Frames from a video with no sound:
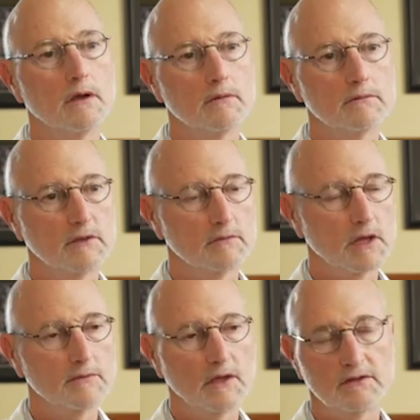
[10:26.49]

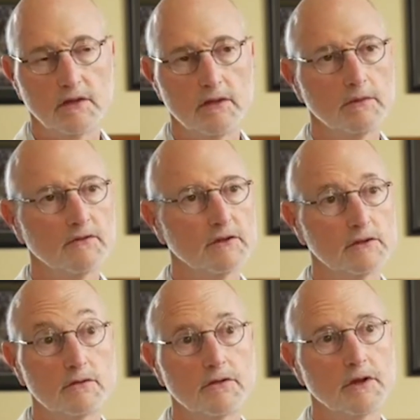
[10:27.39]
Sometimes I send them to
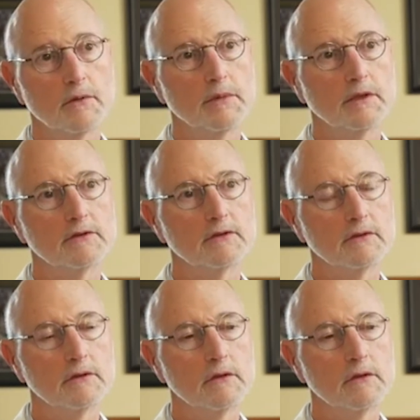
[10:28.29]
physical therapists,